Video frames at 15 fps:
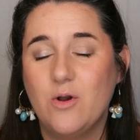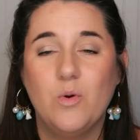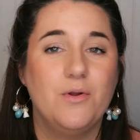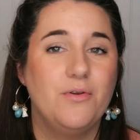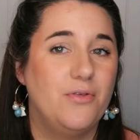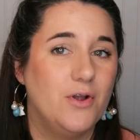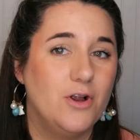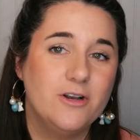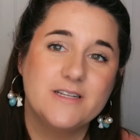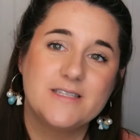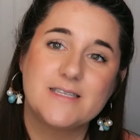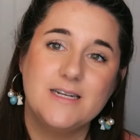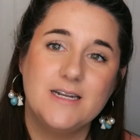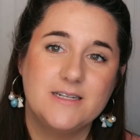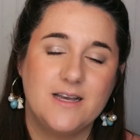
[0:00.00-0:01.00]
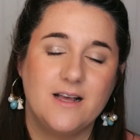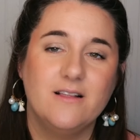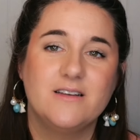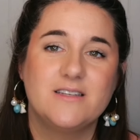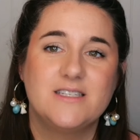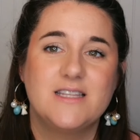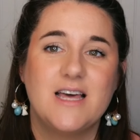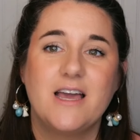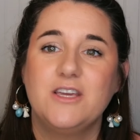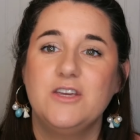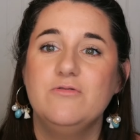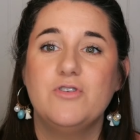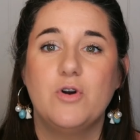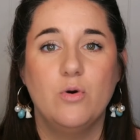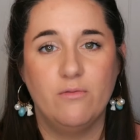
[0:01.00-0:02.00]
Or third, it's going to tell us that
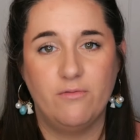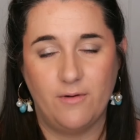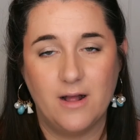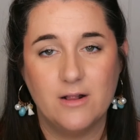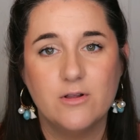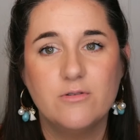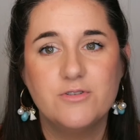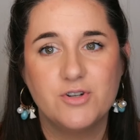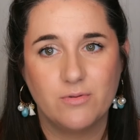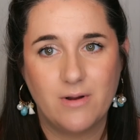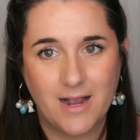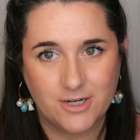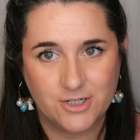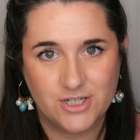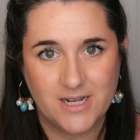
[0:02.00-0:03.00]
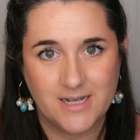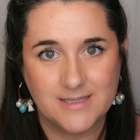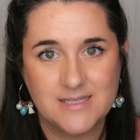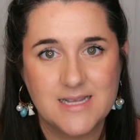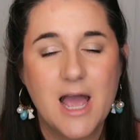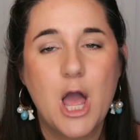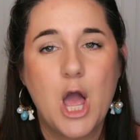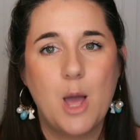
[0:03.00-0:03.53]
you don't follow directions